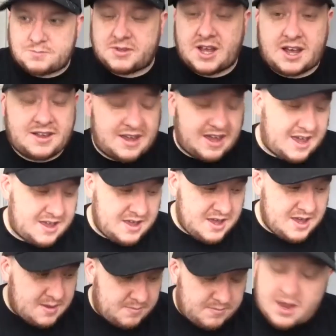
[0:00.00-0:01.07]
That, uh,
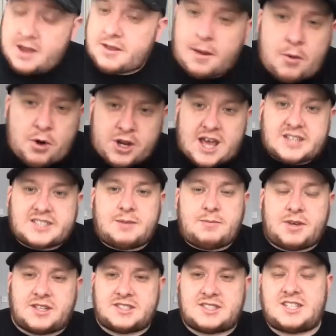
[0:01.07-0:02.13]
that, I'm only asking
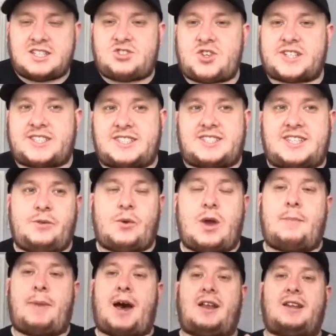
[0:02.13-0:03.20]
because it's interesting to see
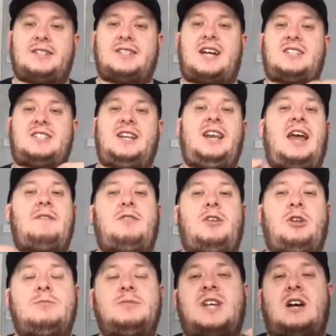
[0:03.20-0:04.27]
where battlers actually level
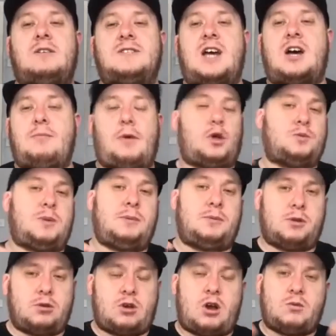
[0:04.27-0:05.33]
themselves out. Most
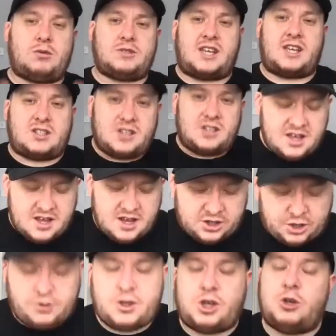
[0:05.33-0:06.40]
people will go say,
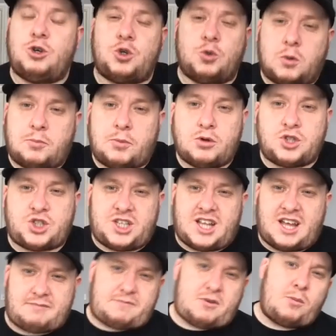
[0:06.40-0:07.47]
do the usual bullshit
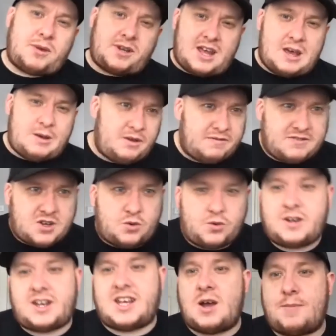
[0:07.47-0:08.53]
like throw me now if
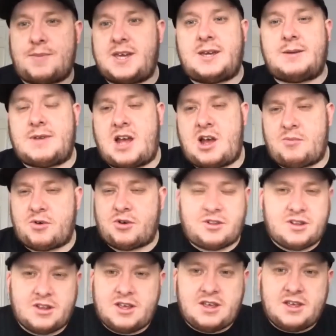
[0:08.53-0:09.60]
Tony D will beat him now, but
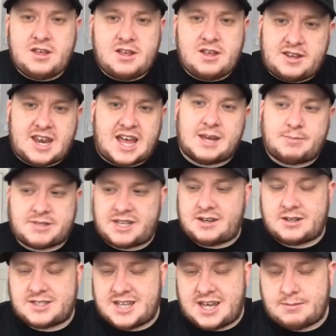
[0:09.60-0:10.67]
ninety percent
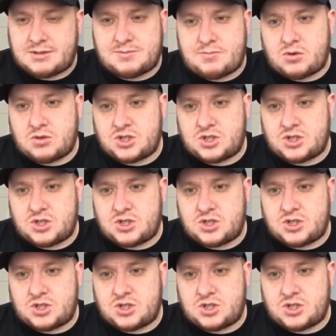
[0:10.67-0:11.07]
of the time. For me,